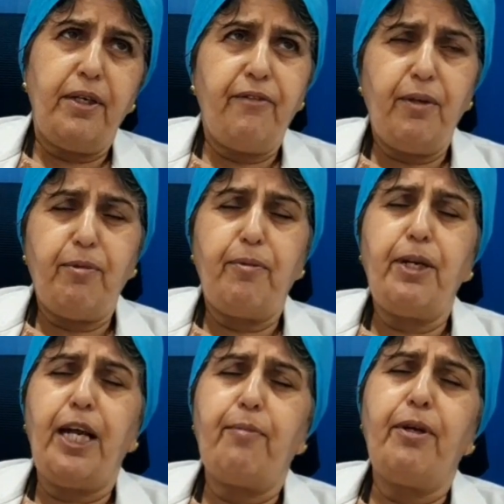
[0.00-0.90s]
will
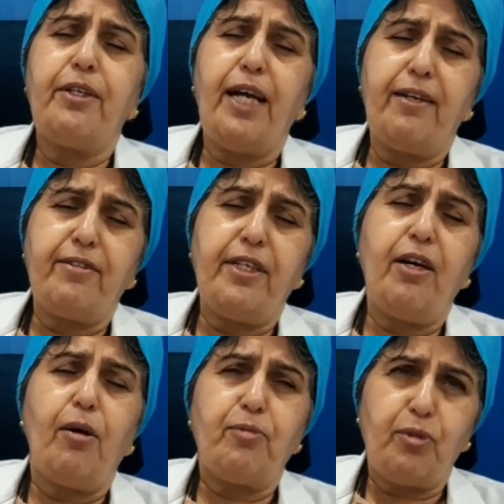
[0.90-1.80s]
be labeled as
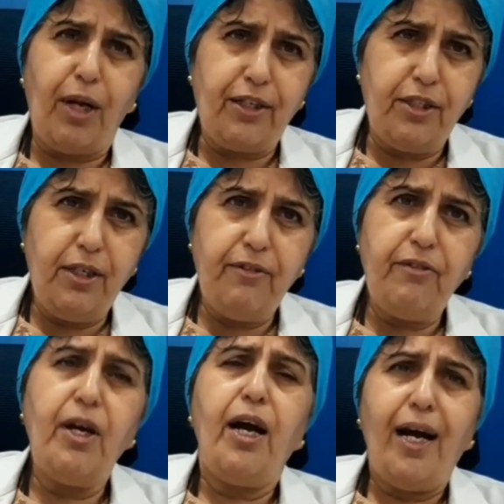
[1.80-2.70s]
a obstructive.
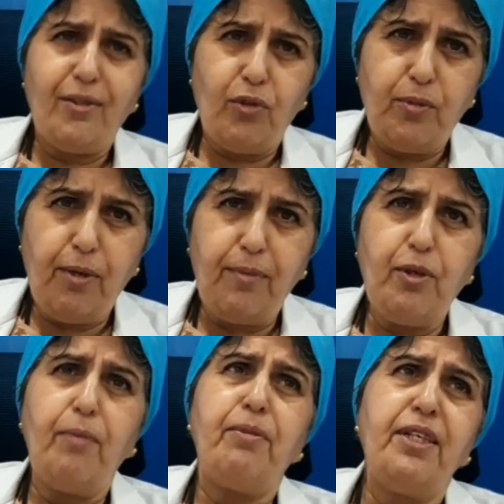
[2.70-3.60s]

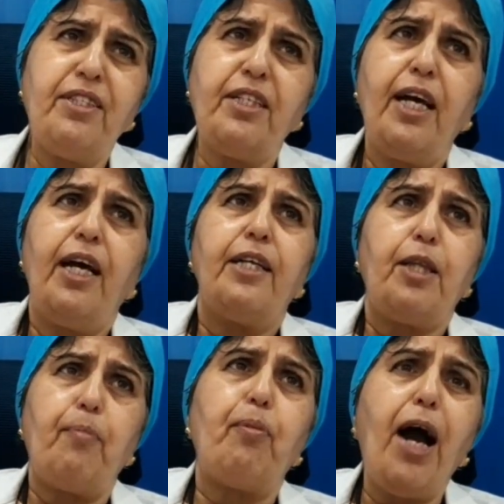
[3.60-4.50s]
Astrospermia means
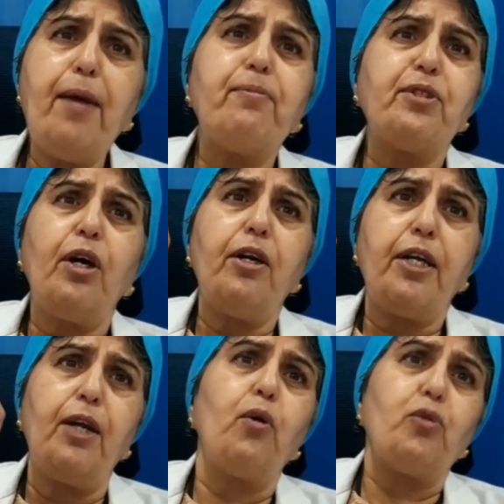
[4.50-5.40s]
the pipes are
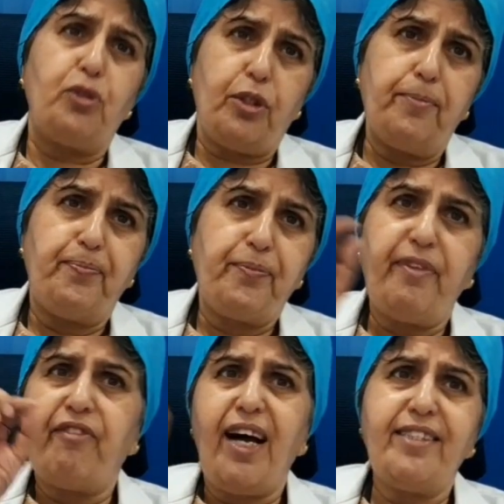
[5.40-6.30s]
closed,
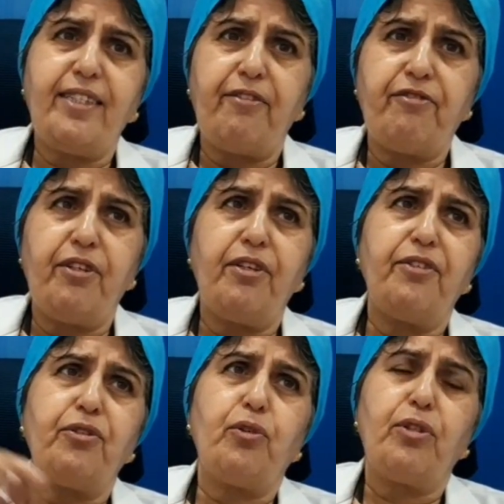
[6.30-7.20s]
the vas
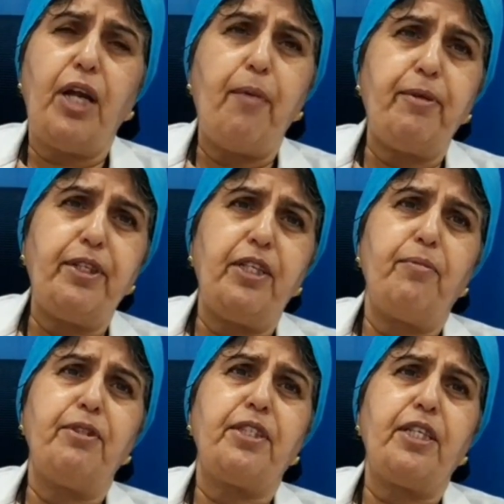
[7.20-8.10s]
deferens or
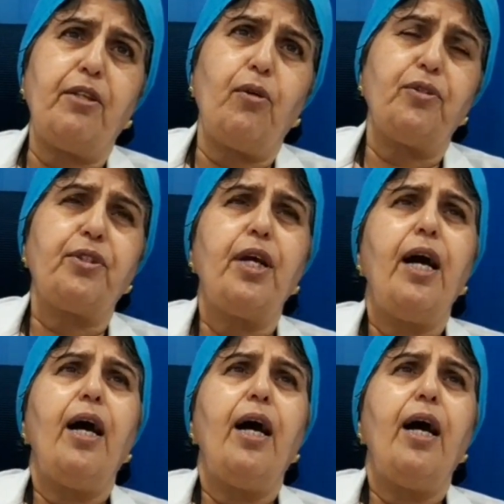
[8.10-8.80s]
epididymis closed.